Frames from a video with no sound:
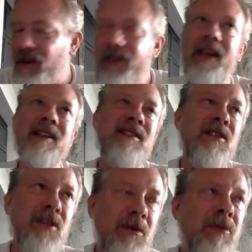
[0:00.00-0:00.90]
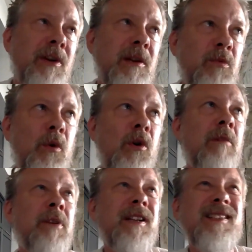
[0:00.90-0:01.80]
okay, it's a Ukraine war,
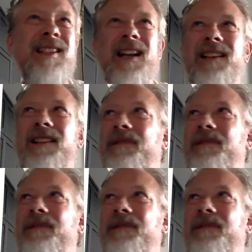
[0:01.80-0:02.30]
but it's like,